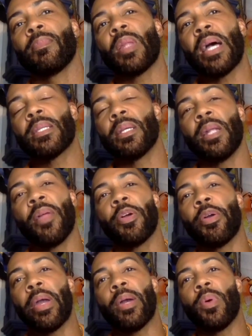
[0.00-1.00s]
that's
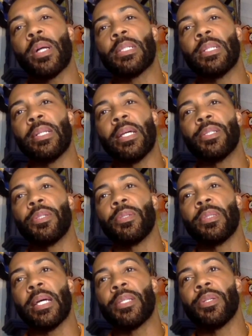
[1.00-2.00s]
another great question that
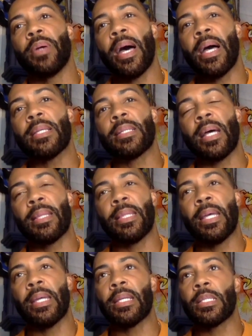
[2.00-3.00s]
you that you ask. I
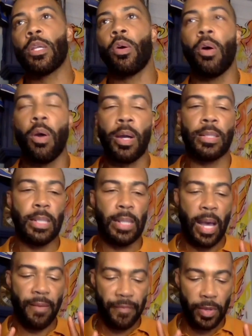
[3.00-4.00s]
think it's hard to
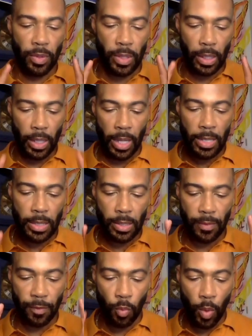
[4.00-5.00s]
not feel the gust
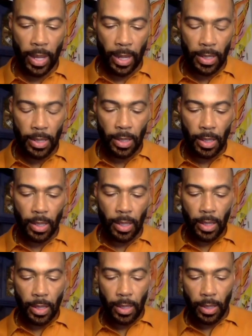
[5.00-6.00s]
of wind
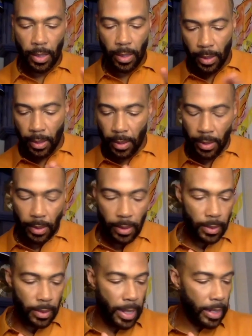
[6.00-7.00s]

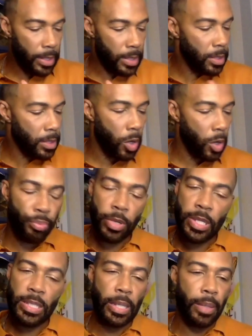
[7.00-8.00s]
that is so
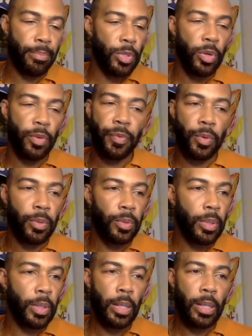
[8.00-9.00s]
breezy and beautiful
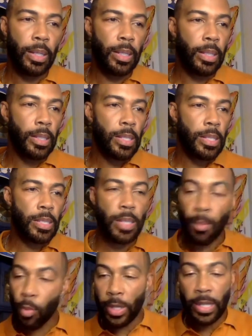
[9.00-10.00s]

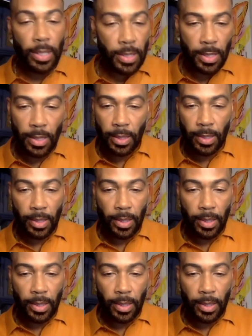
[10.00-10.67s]
some weeks